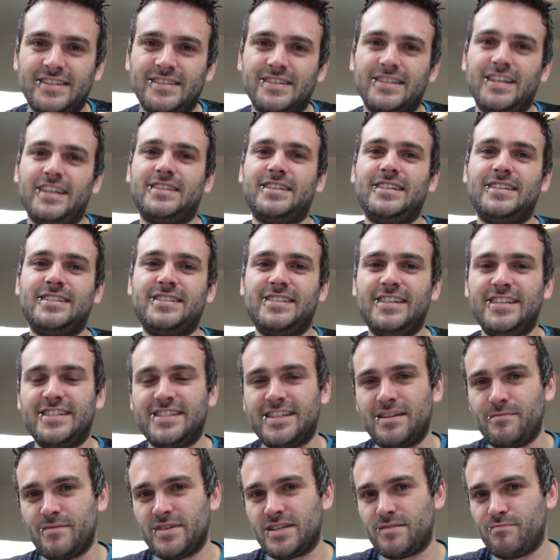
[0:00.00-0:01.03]
that this
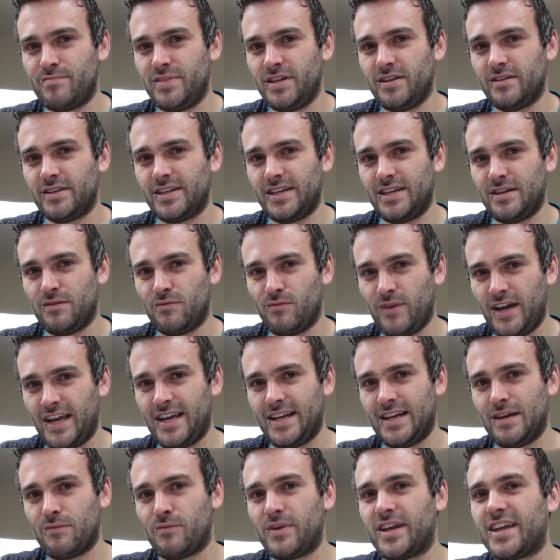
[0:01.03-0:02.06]
system is built in a
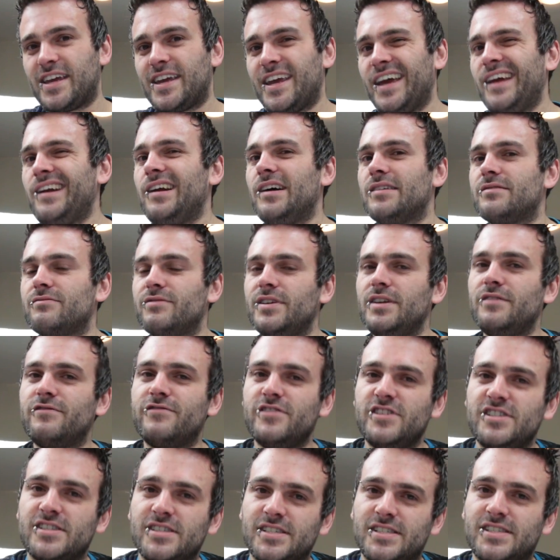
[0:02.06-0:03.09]
way that we cannot
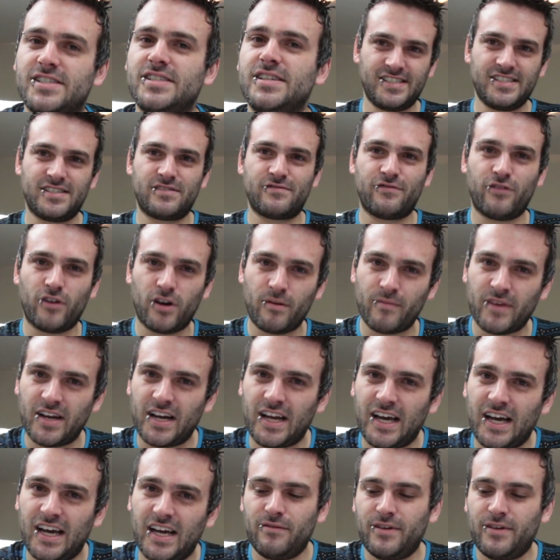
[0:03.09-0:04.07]
reverse this formula.